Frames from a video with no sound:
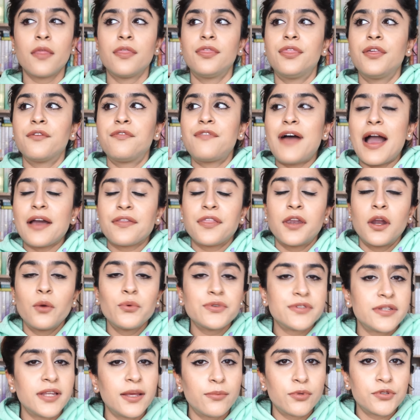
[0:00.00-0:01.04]
The fact that I
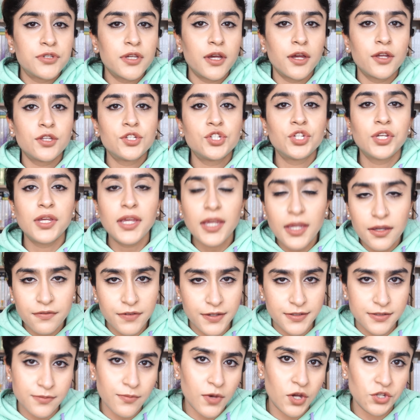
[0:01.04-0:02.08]
wasn't able to achieve
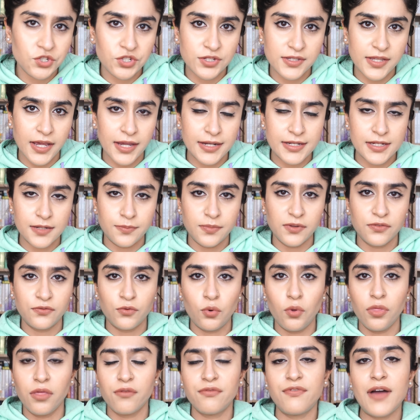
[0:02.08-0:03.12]
as much as I did
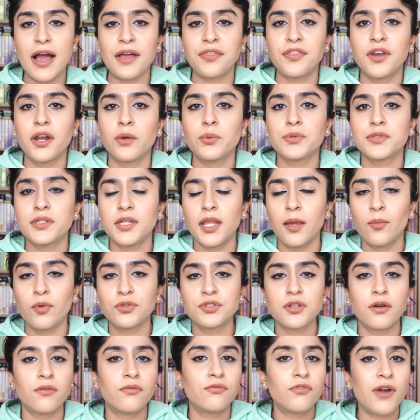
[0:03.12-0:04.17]
before, the fact that I wasn't able
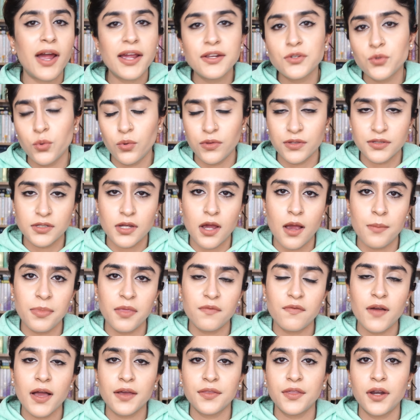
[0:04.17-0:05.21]
to write all the time,
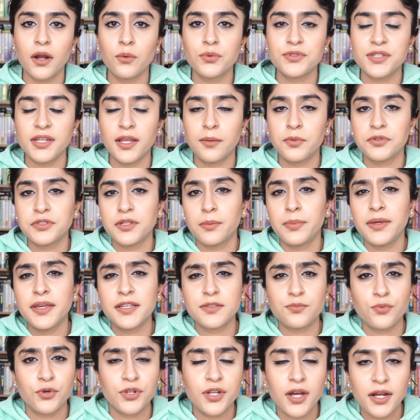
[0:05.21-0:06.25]
the fact that I wasn't able to be
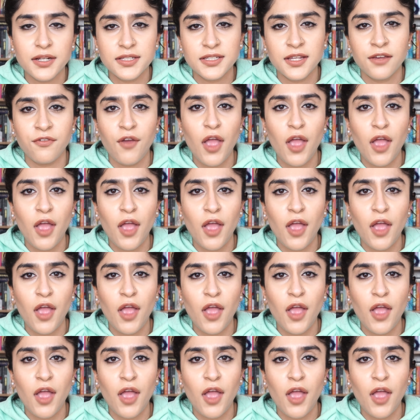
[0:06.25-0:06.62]
as productive.